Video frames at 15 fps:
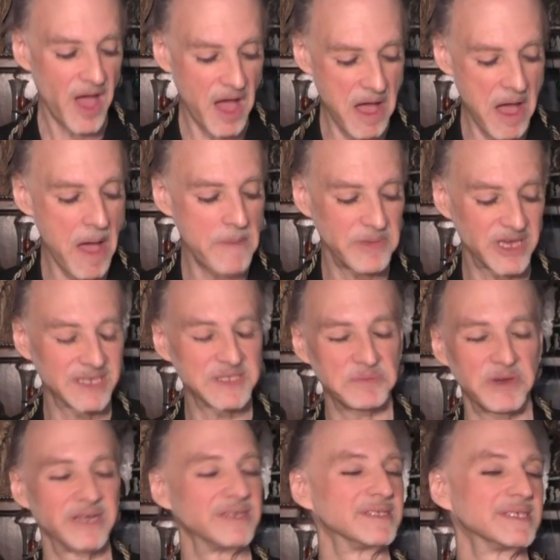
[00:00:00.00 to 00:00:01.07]
uh, because
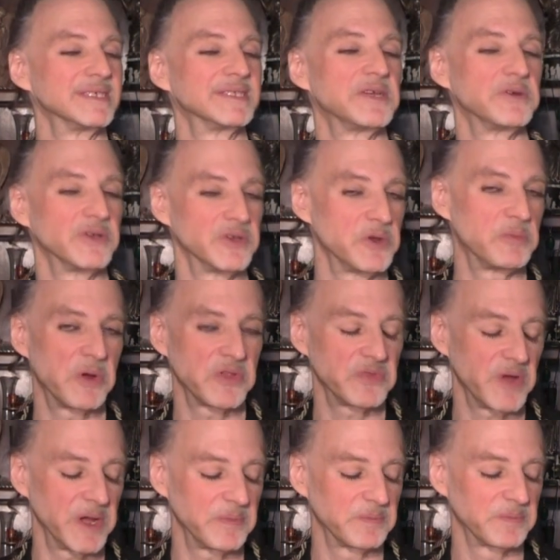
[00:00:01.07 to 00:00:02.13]
abundance is their, your
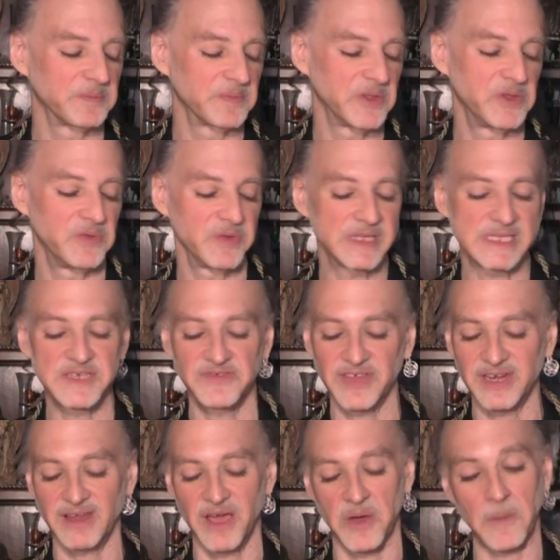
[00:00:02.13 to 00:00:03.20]
birthright, and you receive
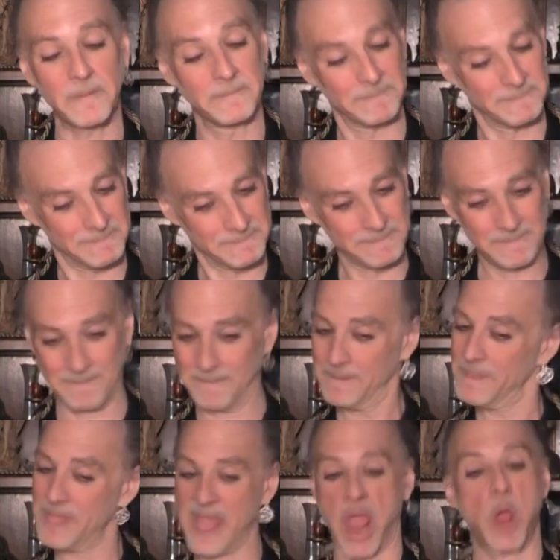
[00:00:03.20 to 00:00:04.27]
it now.
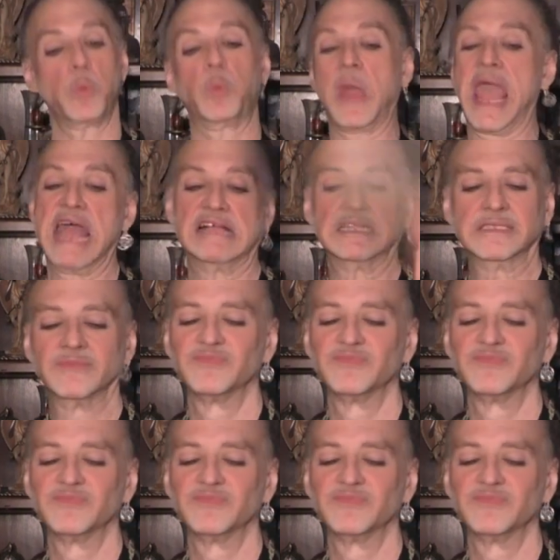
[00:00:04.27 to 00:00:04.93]
Wow.